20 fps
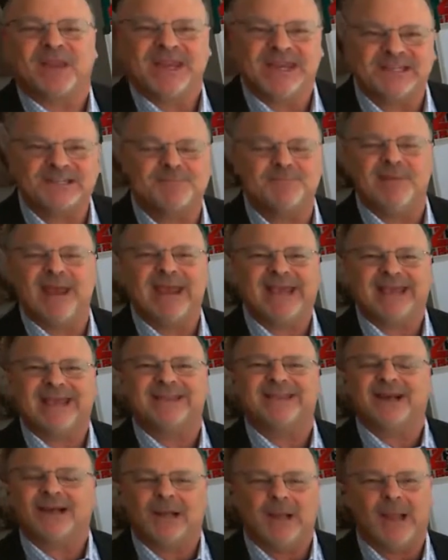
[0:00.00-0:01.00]
is making
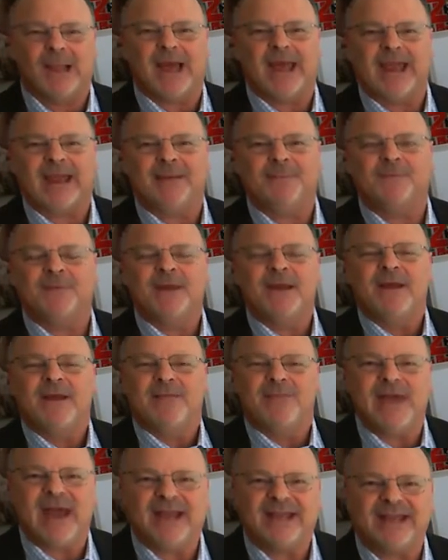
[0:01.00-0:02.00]
the claim
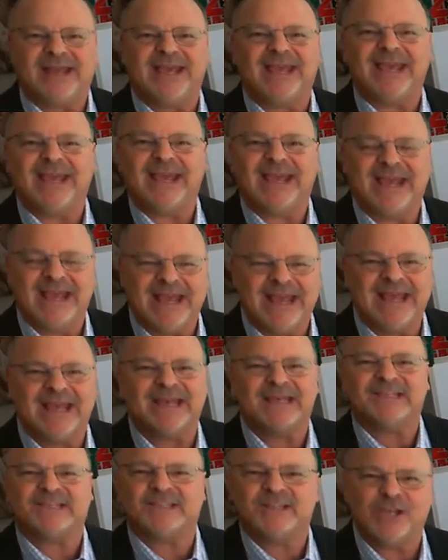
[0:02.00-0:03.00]
that he
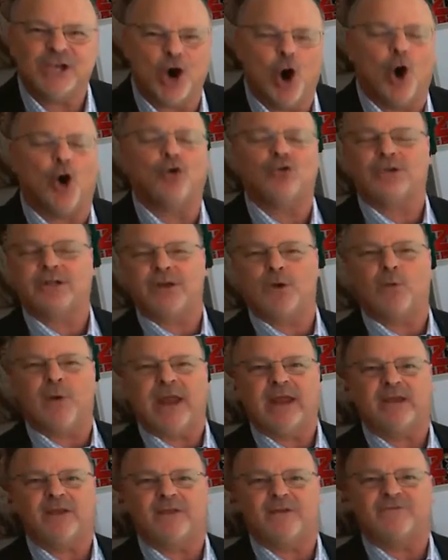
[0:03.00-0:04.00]
is the only
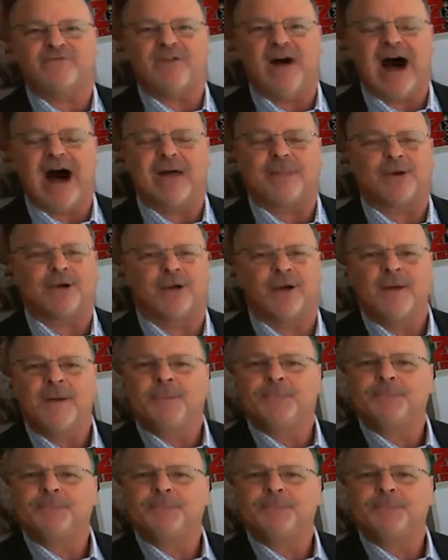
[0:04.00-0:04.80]
way to the Father